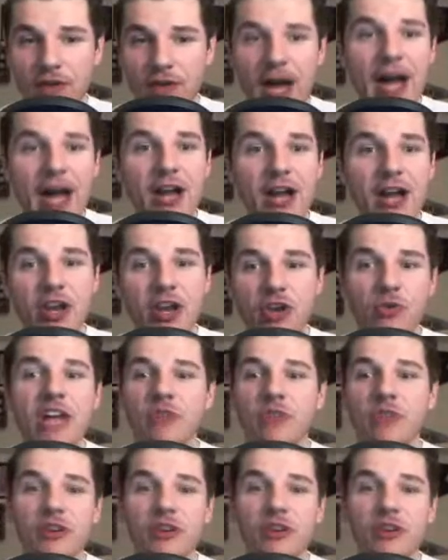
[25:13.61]
You got in
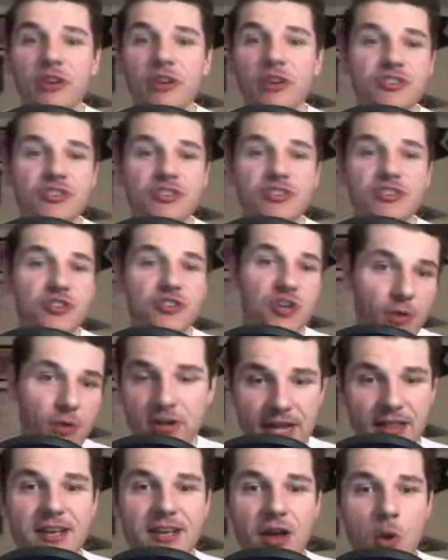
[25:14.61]
your edge rusher
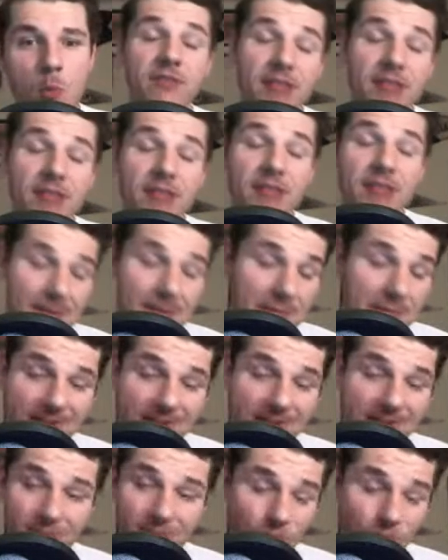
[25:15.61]
in Marshawn Kneeland.